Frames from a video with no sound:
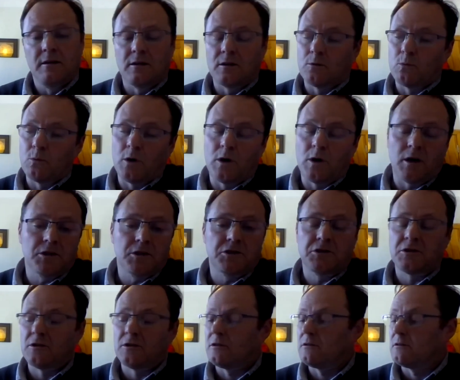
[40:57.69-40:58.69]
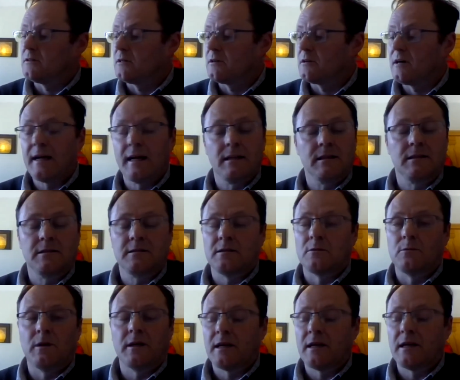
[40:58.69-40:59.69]
WASH or health
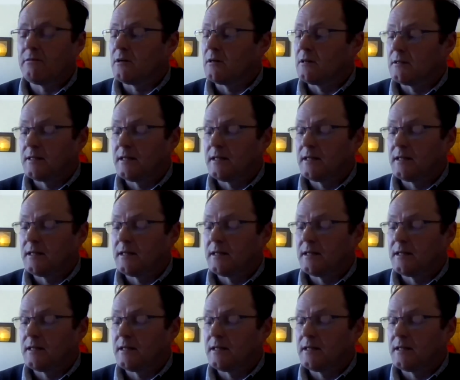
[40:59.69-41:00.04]
or whatever.